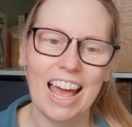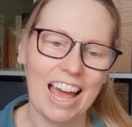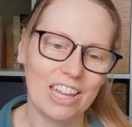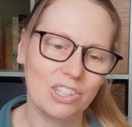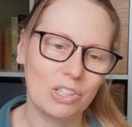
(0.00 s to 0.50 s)

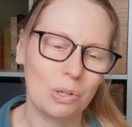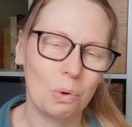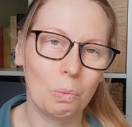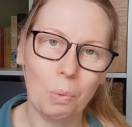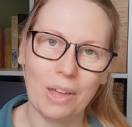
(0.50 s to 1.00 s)
as to
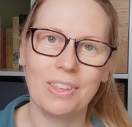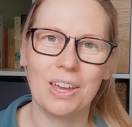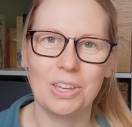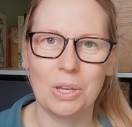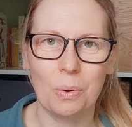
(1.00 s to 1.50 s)
whether
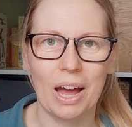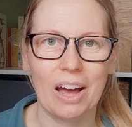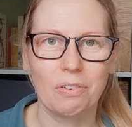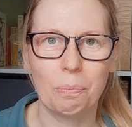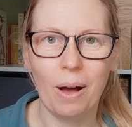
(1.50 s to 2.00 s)
you
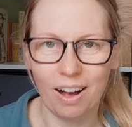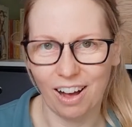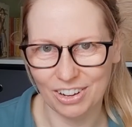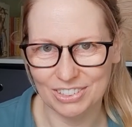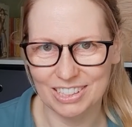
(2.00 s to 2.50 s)
have
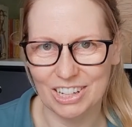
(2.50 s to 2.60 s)
passed.